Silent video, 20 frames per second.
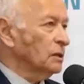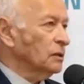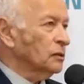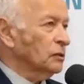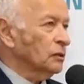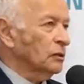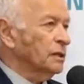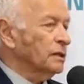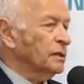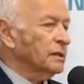
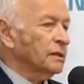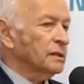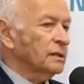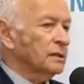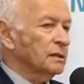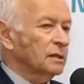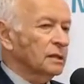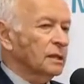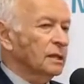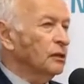So it's
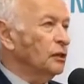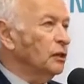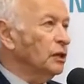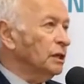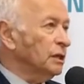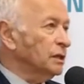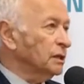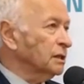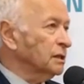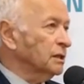
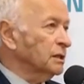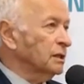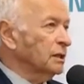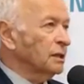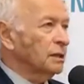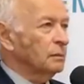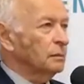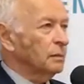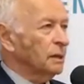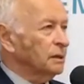inert,
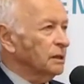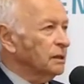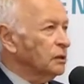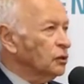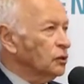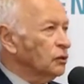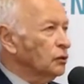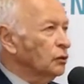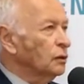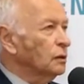but
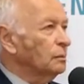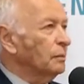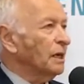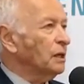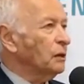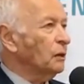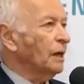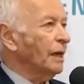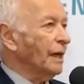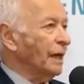it's not
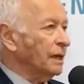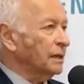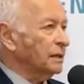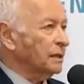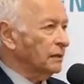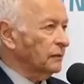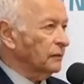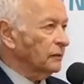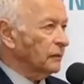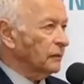bioactive.